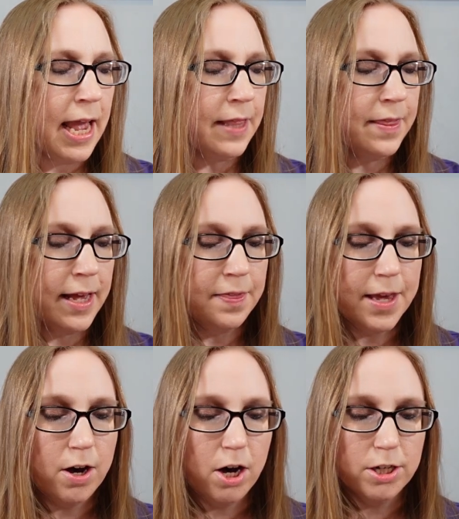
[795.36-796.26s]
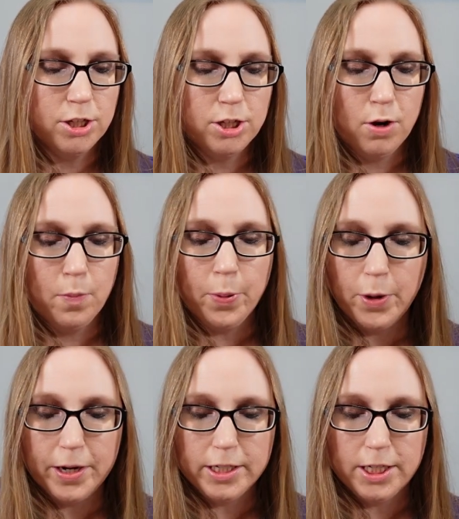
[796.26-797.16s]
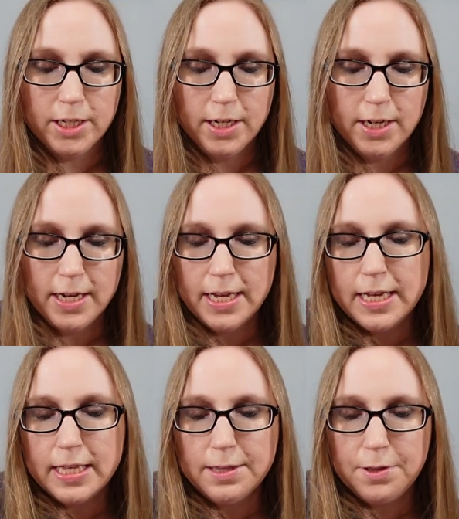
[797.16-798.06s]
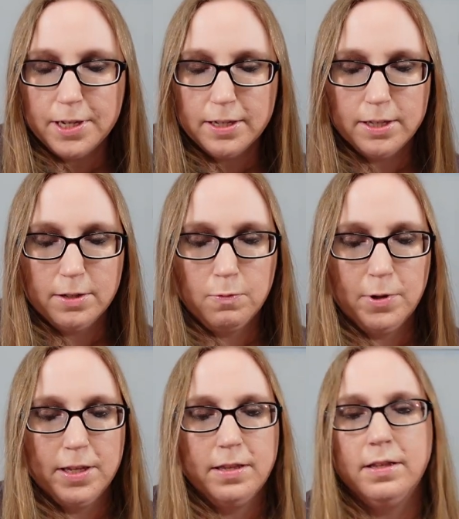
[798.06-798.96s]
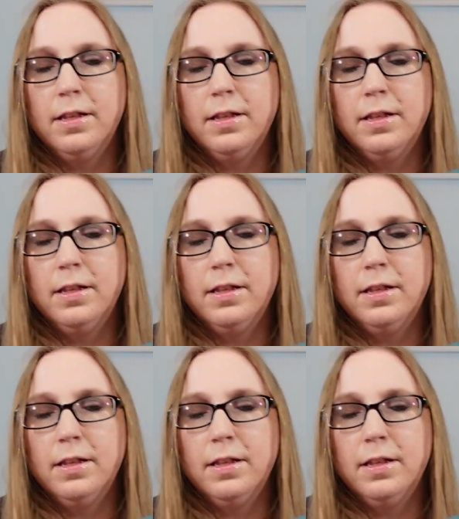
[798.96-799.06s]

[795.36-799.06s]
And then they also put this with the